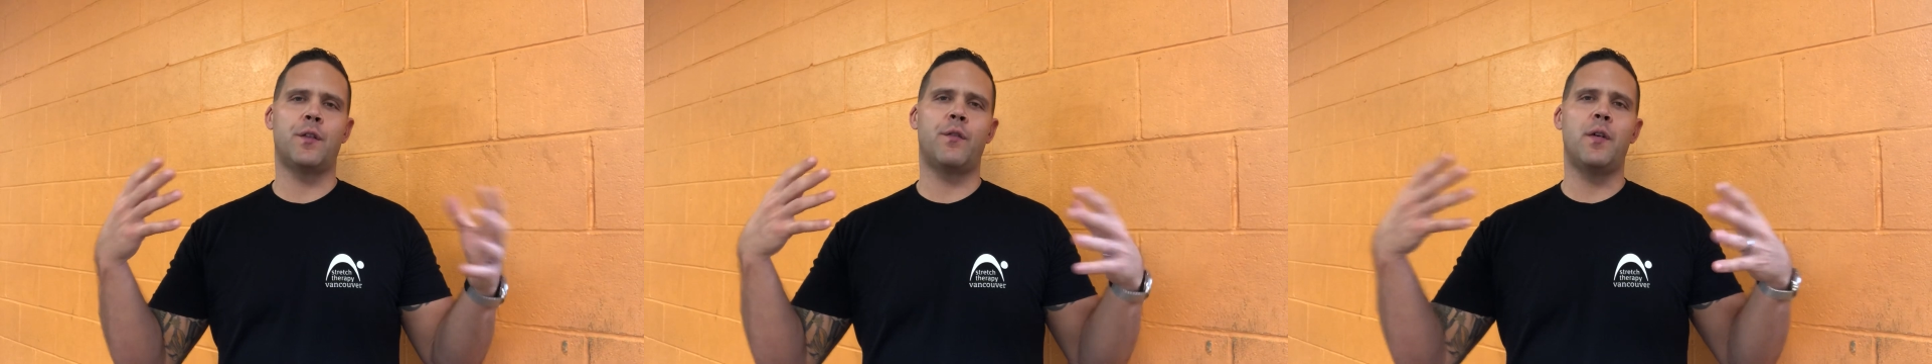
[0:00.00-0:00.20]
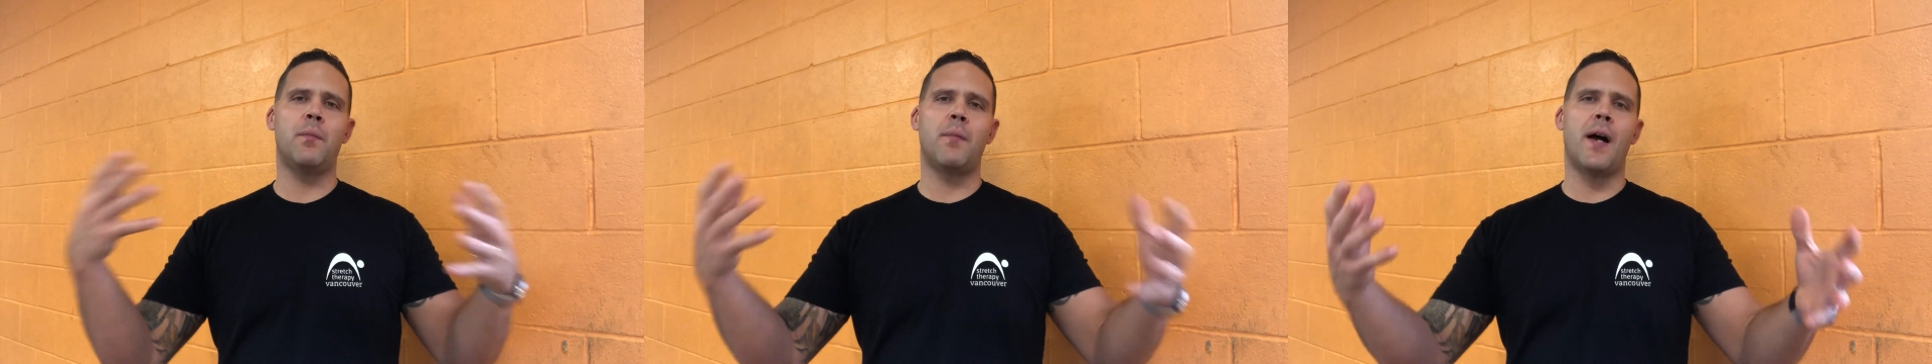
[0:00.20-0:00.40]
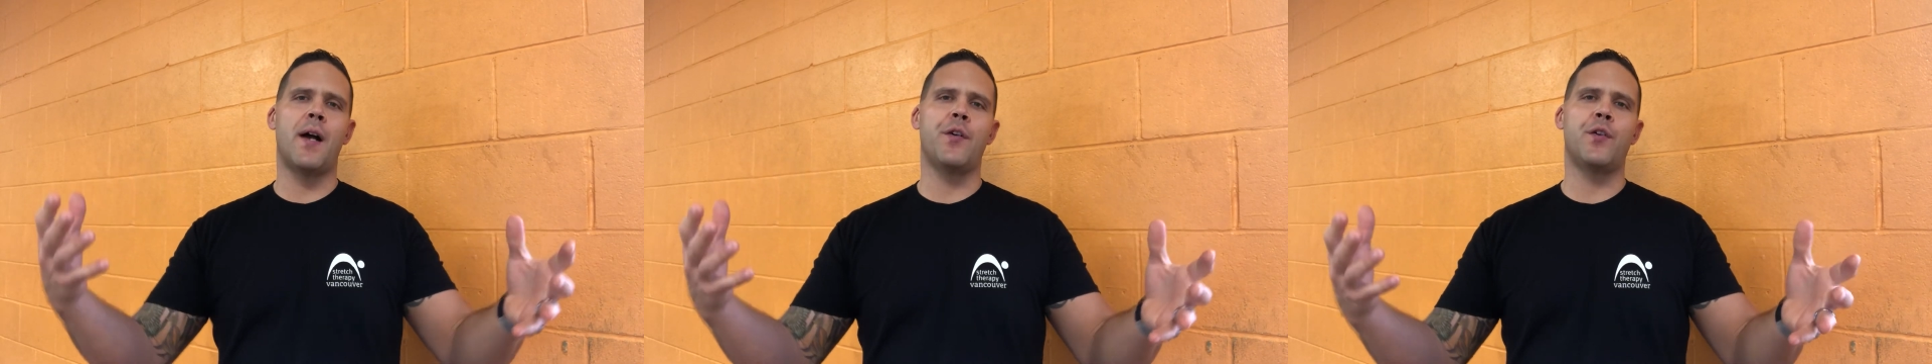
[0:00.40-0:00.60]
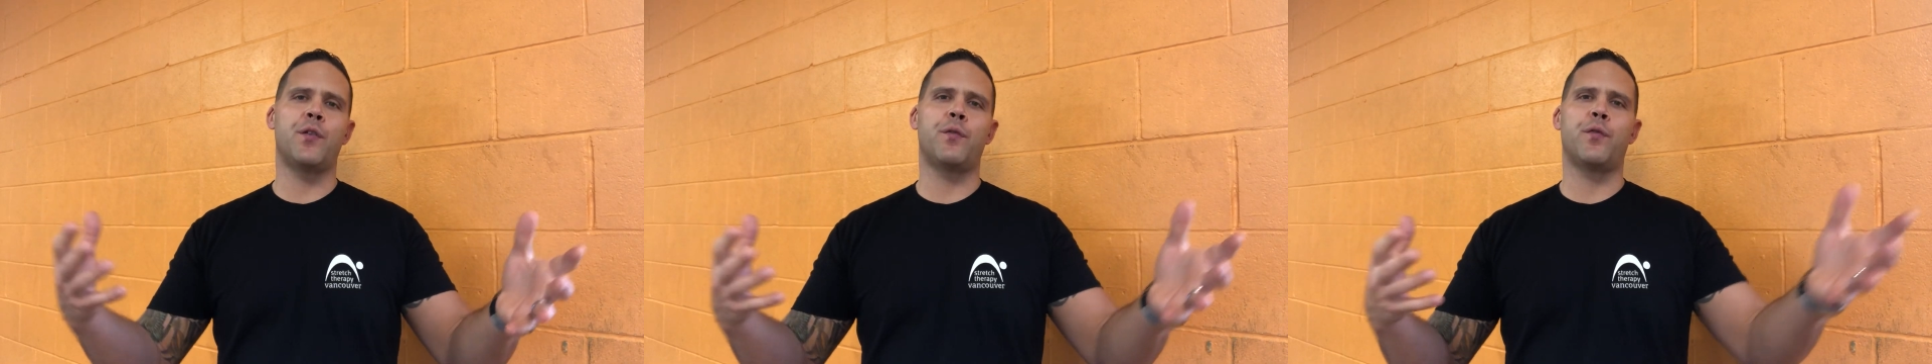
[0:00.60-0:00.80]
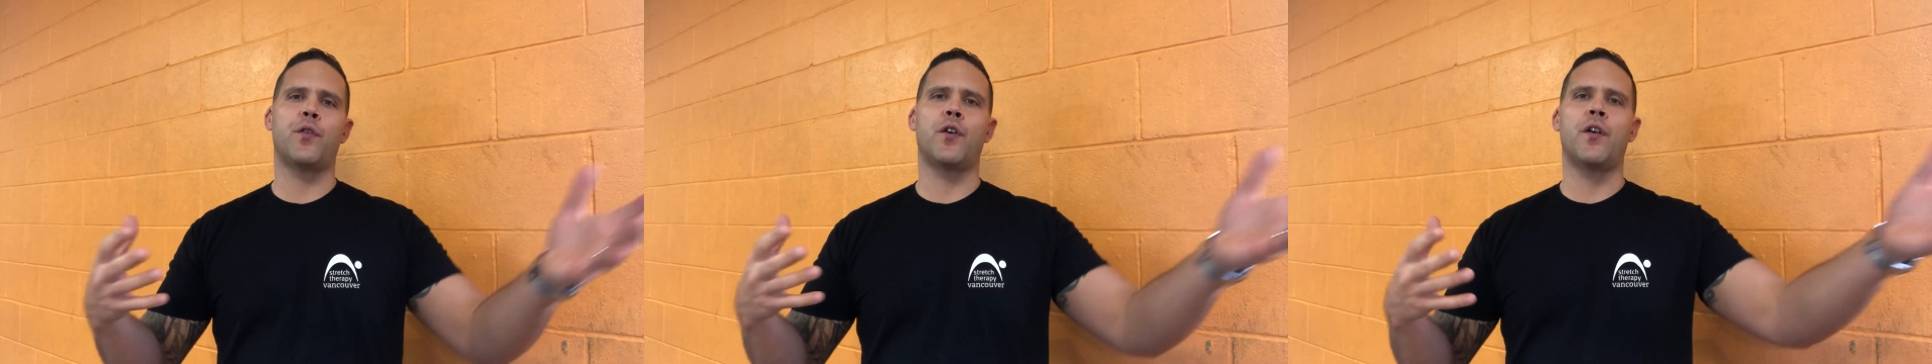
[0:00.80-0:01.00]
reminder
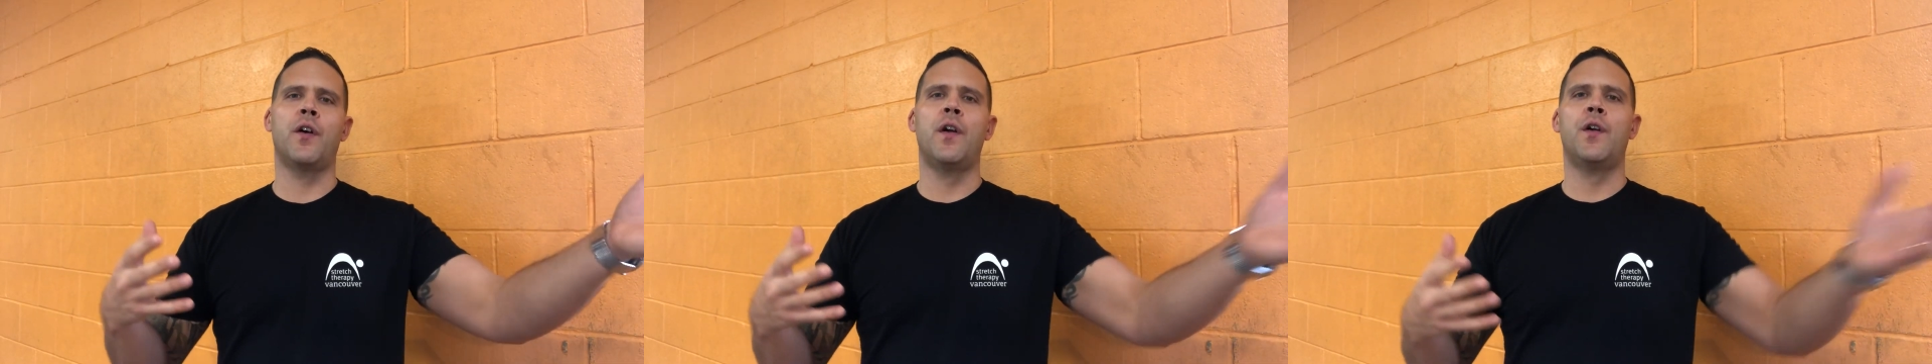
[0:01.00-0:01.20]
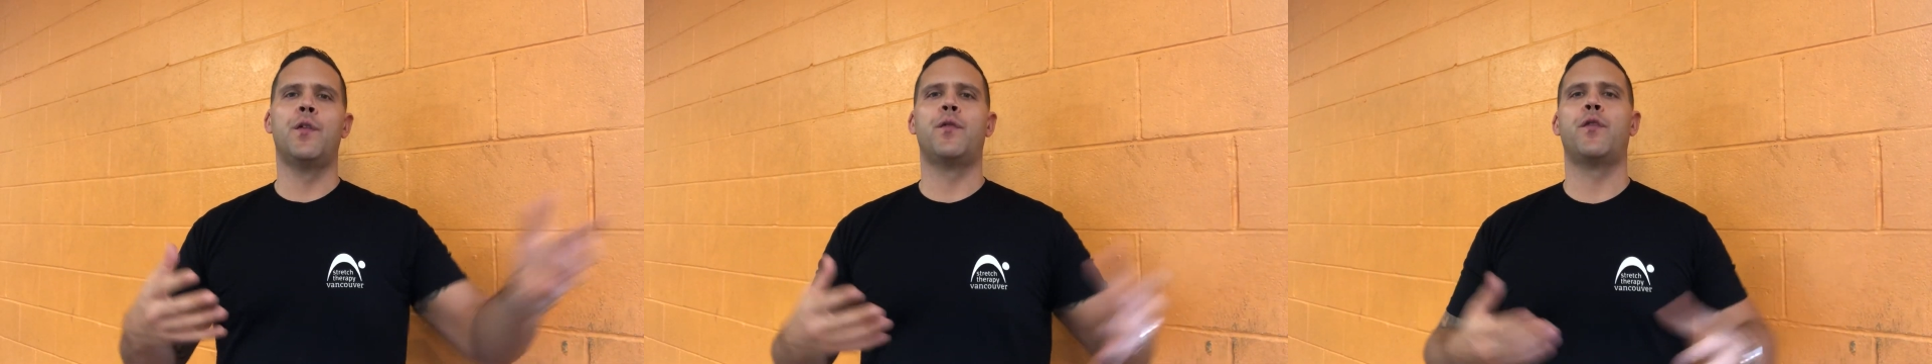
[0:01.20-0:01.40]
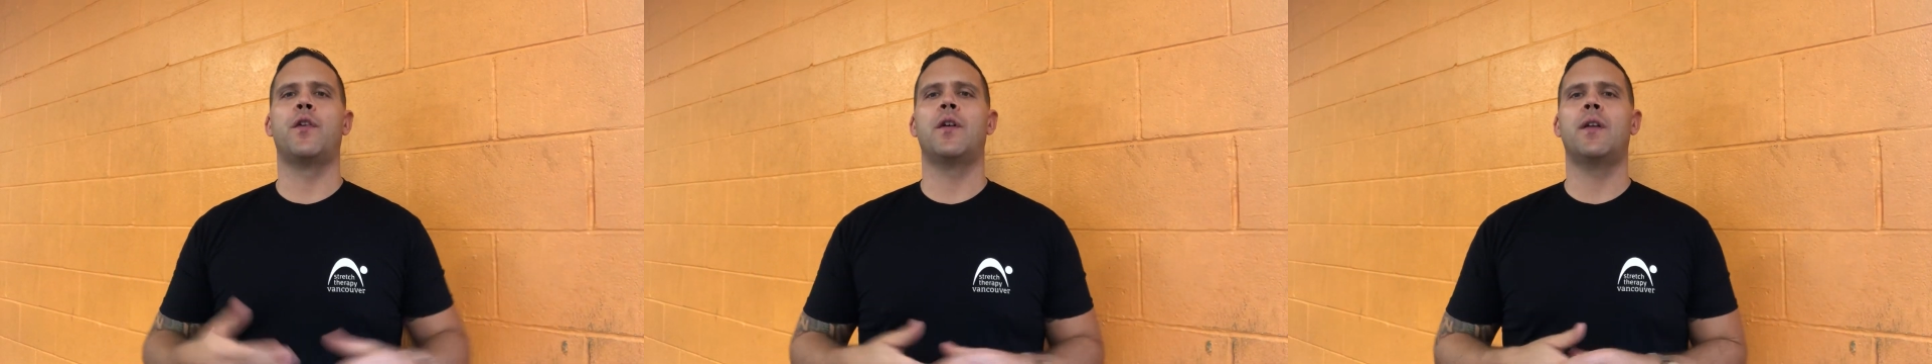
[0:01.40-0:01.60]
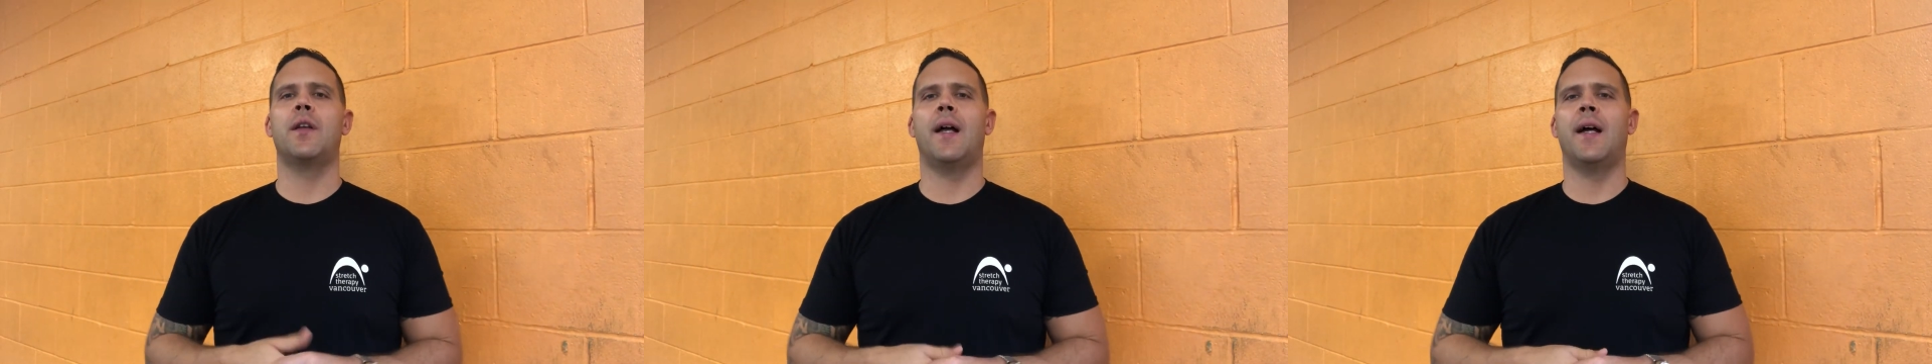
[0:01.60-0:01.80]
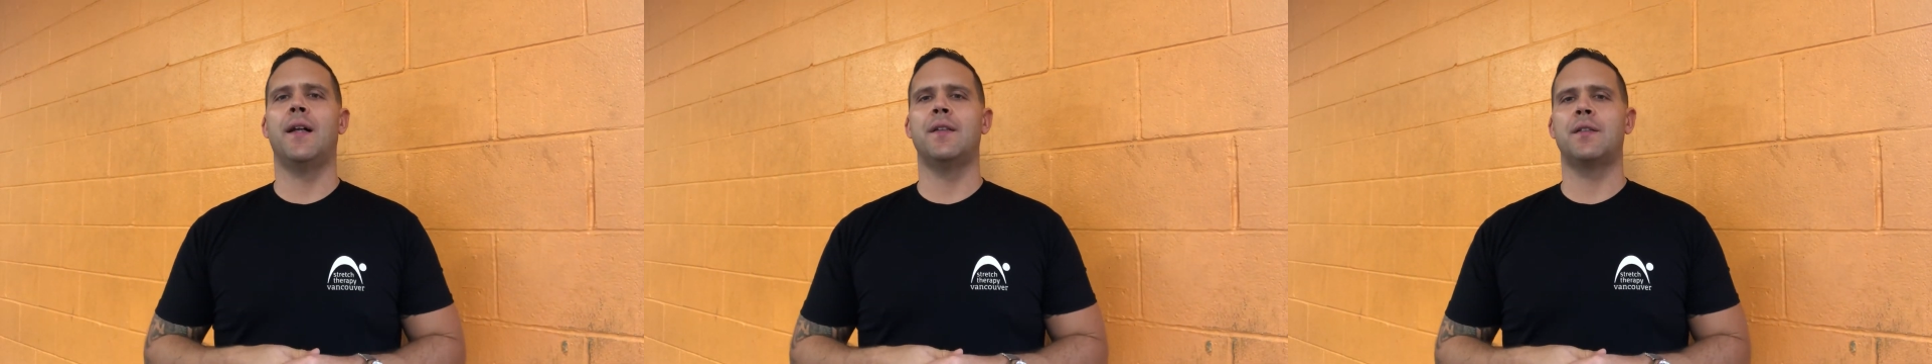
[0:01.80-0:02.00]
for
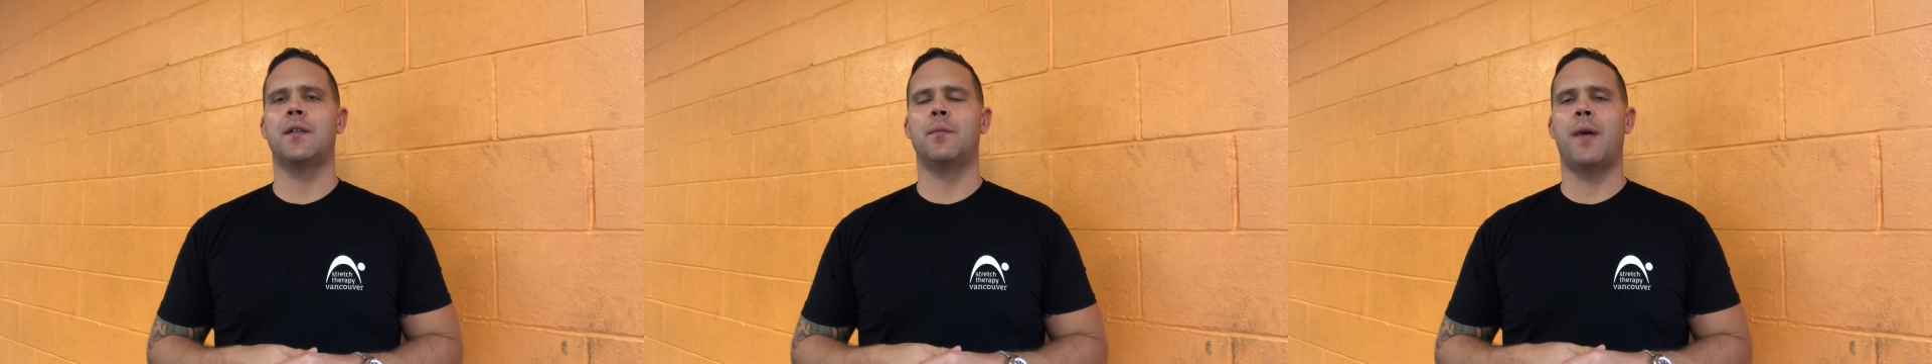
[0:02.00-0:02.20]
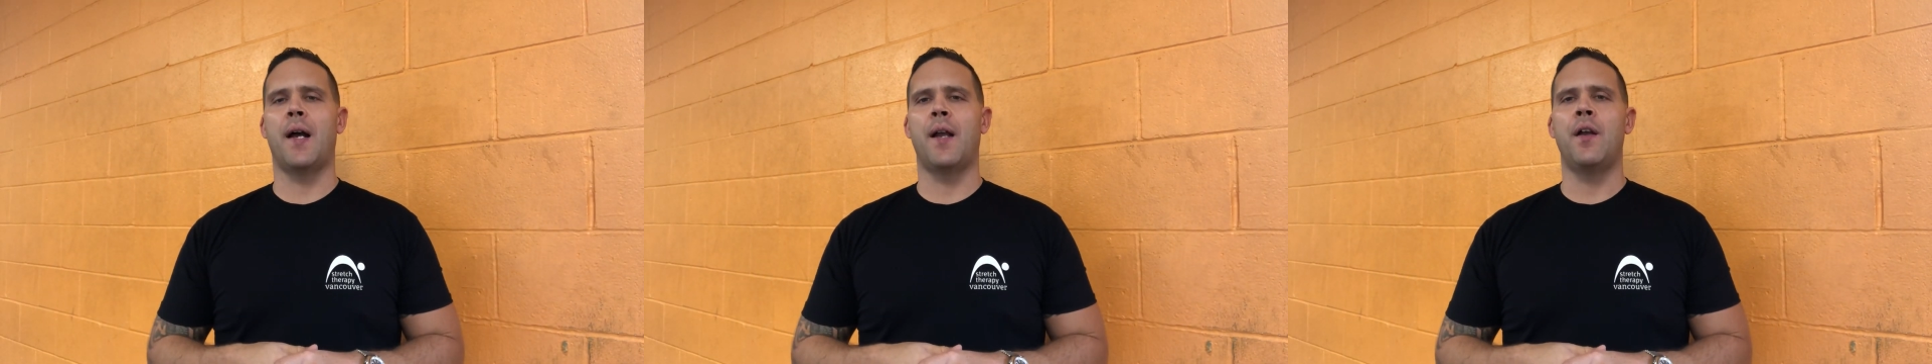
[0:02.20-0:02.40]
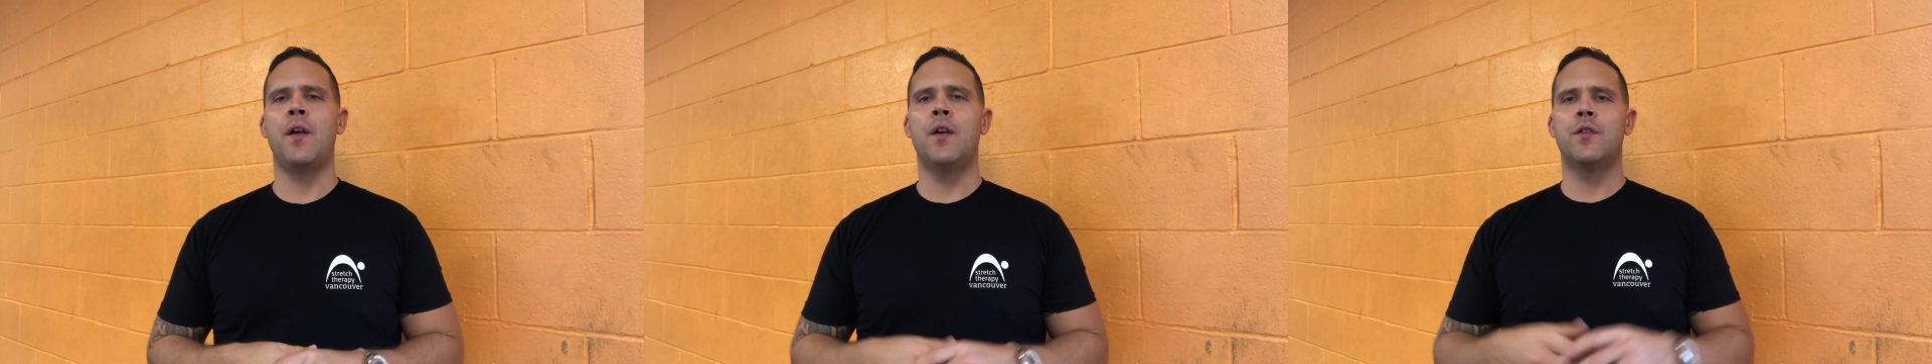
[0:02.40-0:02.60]
clients of mine.